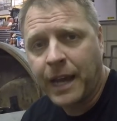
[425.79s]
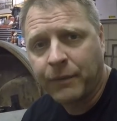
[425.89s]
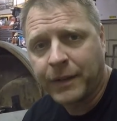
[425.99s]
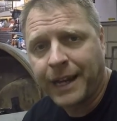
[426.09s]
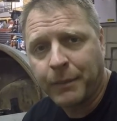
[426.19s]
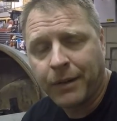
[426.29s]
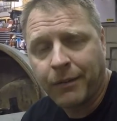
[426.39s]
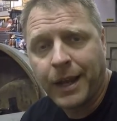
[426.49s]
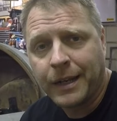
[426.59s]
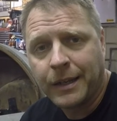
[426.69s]
I've kind of been
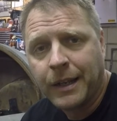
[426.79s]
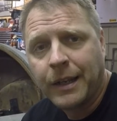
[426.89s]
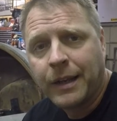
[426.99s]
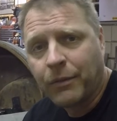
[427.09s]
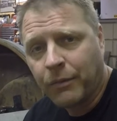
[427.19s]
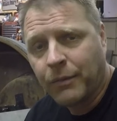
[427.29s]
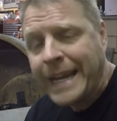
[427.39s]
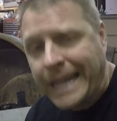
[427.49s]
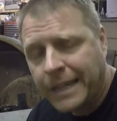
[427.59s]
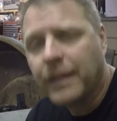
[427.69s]
read
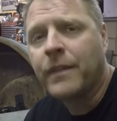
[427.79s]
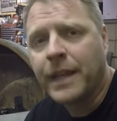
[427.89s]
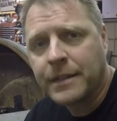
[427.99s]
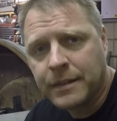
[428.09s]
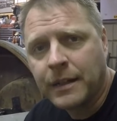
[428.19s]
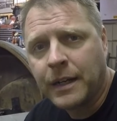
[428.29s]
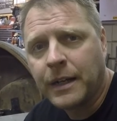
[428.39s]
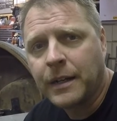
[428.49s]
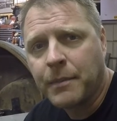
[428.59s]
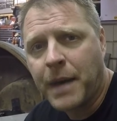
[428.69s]
reading that
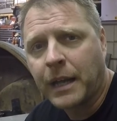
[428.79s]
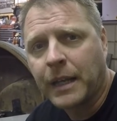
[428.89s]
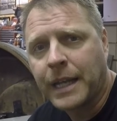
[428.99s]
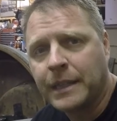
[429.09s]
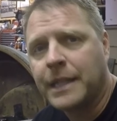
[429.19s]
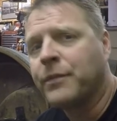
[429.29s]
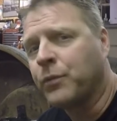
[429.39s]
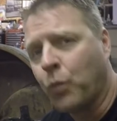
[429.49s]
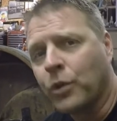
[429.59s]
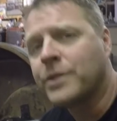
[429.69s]
uh, the Model A leaves
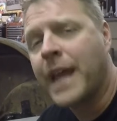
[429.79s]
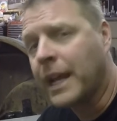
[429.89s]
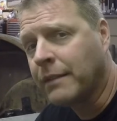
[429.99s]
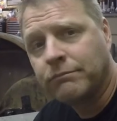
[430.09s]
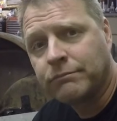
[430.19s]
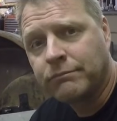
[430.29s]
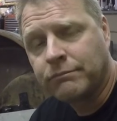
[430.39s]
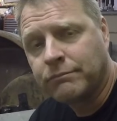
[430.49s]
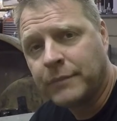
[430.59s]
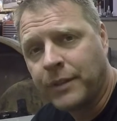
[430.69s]
were 10
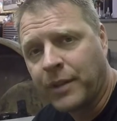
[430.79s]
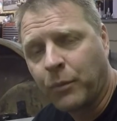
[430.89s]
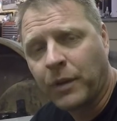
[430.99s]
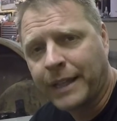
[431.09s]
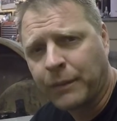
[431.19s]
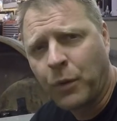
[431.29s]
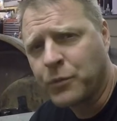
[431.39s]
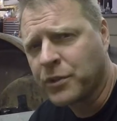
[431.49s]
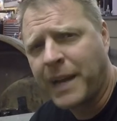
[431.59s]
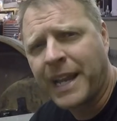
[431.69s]
some were like the
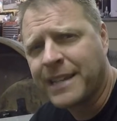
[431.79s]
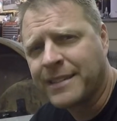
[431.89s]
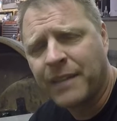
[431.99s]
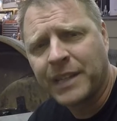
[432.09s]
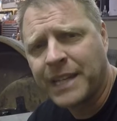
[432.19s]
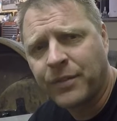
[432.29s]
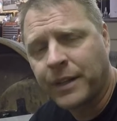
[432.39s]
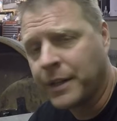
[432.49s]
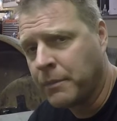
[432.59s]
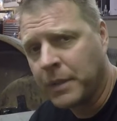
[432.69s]
roaches might have had seven leaves in
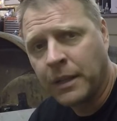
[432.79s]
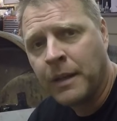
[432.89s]
them, and